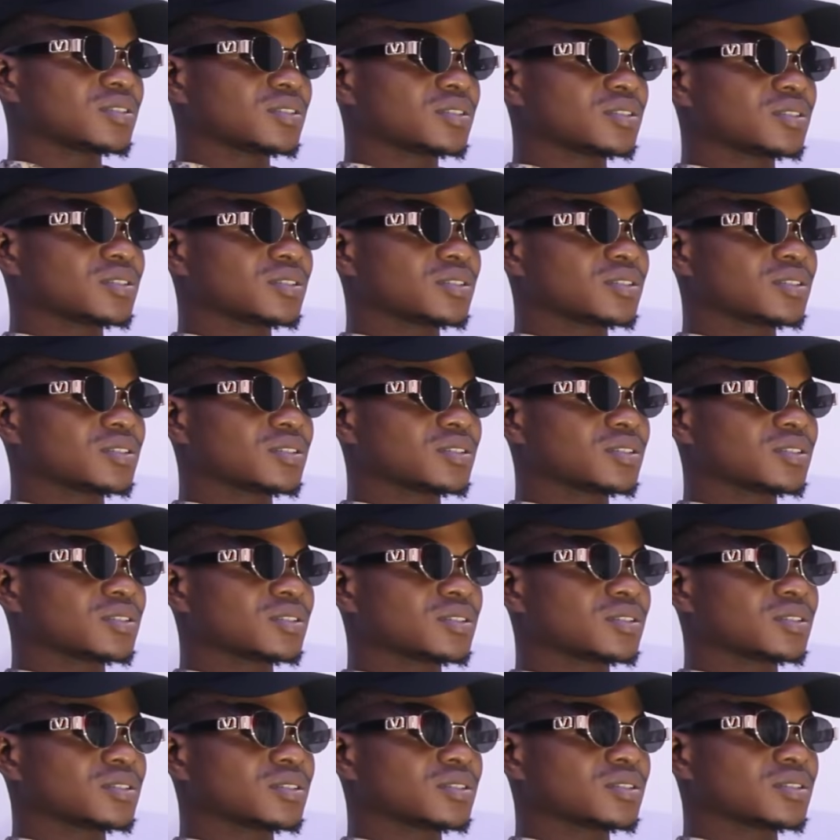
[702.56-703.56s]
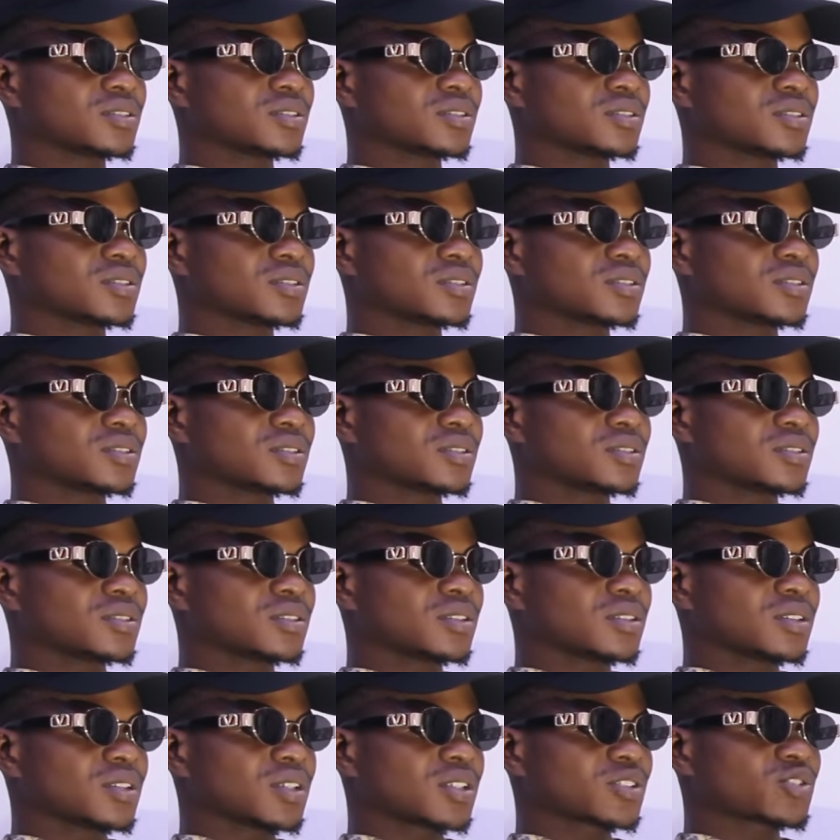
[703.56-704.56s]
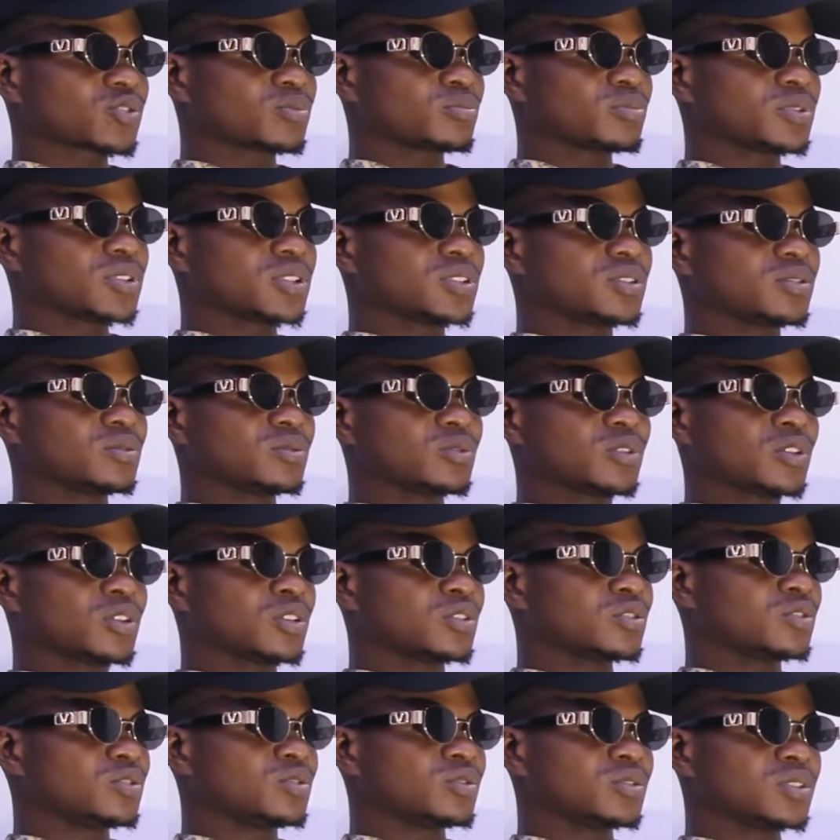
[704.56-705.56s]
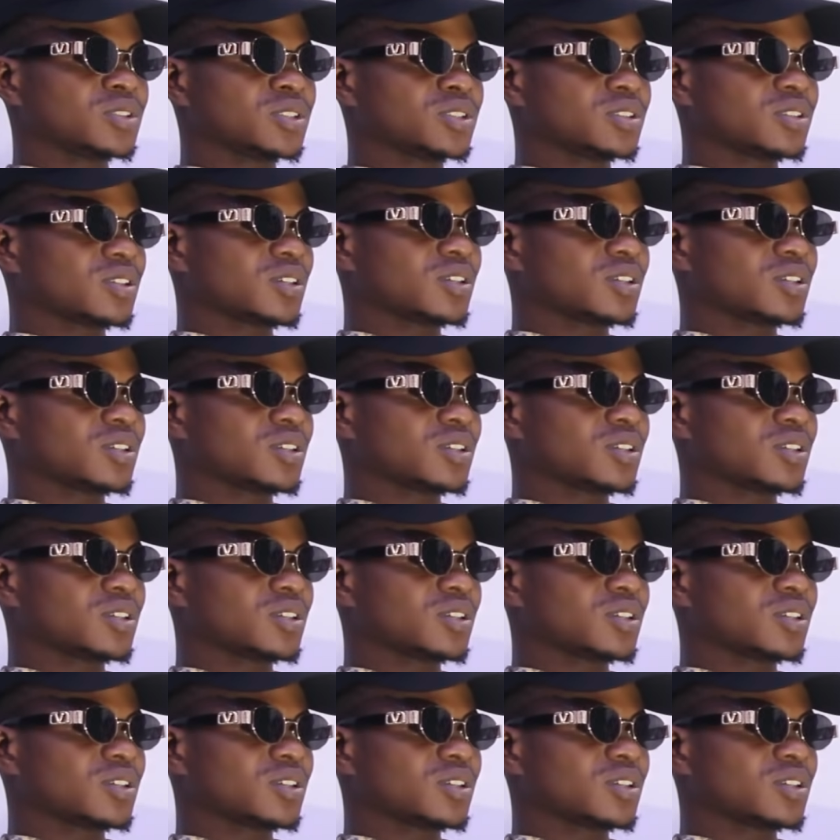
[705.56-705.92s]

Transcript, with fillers: not at all. I should be doing, doing